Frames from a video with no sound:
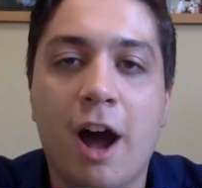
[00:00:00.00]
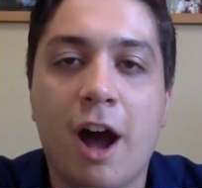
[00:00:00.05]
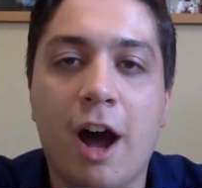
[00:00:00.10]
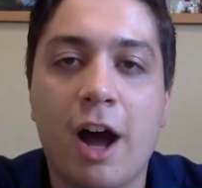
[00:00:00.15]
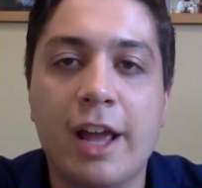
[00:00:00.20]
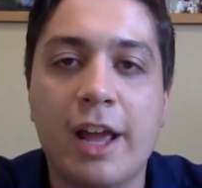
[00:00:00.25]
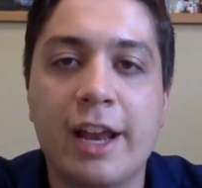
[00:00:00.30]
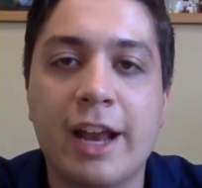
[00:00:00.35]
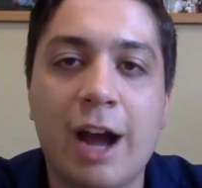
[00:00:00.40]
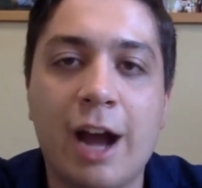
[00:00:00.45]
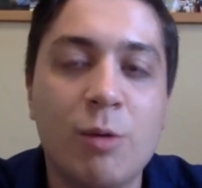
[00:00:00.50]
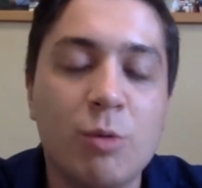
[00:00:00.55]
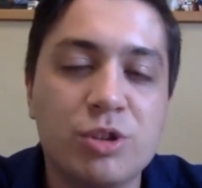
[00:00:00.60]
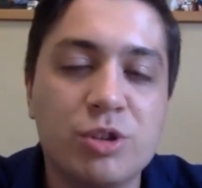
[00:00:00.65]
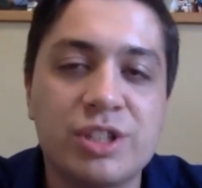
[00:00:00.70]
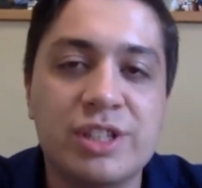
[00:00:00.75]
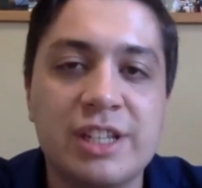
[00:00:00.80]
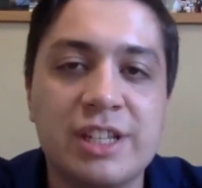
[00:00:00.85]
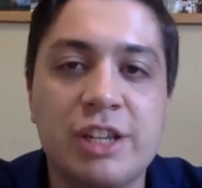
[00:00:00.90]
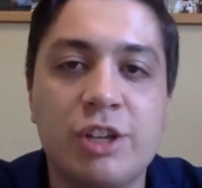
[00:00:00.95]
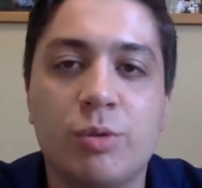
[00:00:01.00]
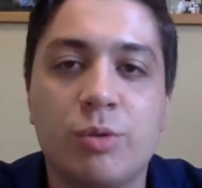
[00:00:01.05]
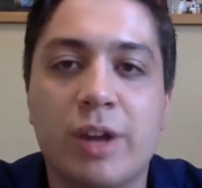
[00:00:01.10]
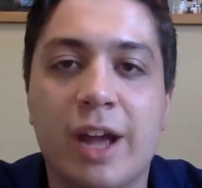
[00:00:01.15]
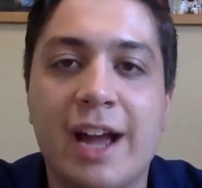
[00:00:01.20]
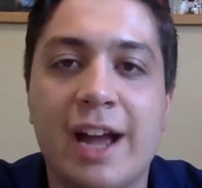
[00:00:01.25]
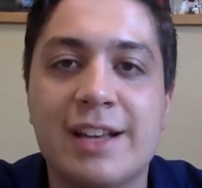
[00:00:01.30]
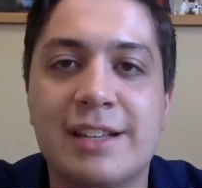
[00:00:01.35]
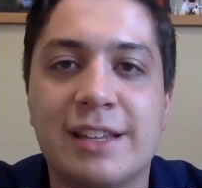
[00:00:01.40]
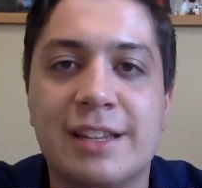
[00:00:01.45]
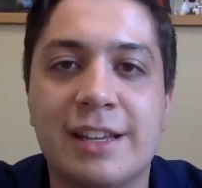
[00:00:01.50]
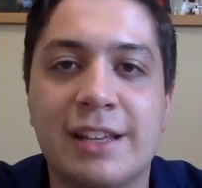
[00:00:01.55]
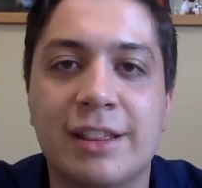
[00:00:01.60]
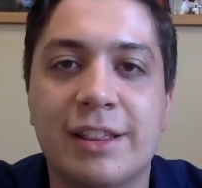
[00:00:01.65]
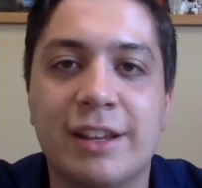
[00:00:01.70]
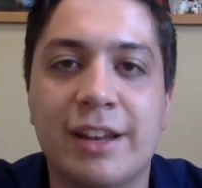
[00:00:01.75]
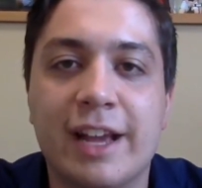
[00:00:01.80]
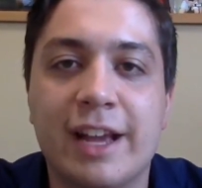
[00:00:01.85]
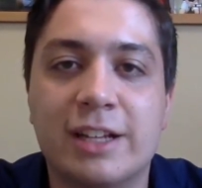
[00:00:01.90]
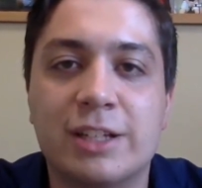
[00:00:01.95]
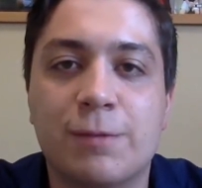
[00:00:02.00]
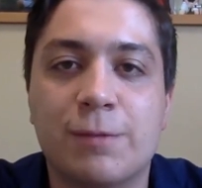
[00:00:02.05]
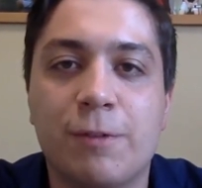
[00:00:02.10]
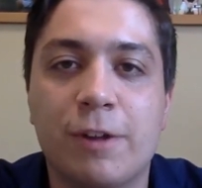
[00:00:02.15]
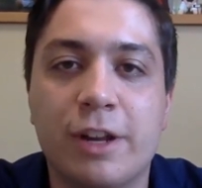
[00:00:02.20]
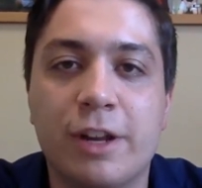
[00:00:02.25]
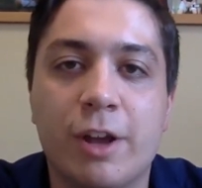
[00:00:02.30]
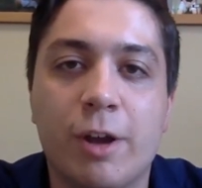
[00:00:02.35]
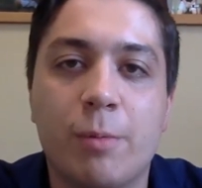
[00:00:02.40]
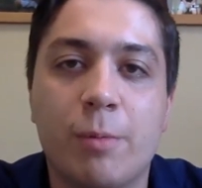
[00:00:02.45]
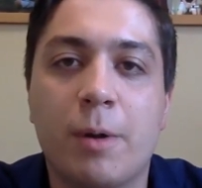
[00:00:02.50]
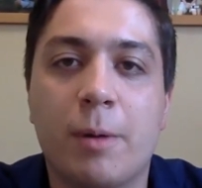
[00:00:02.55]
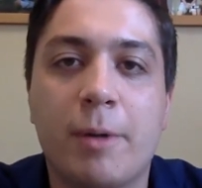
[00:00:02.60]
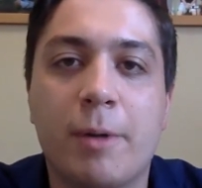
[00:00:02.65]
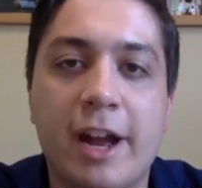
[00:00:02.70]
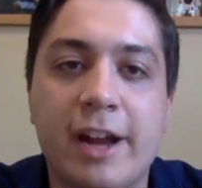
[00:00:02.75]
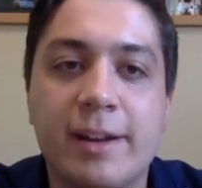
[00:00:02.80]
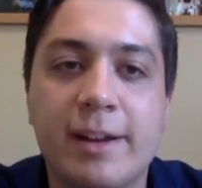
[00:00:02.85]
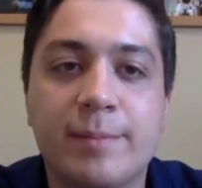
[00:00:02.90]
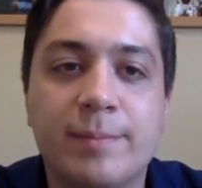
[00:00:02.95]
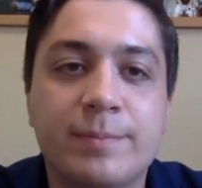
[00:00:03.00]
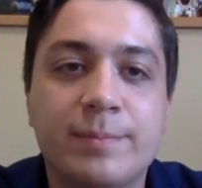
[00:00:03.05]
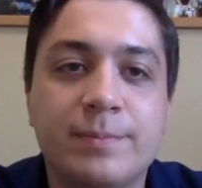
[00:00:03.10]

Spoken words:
And I will see you guys in the next video. Bye-bye.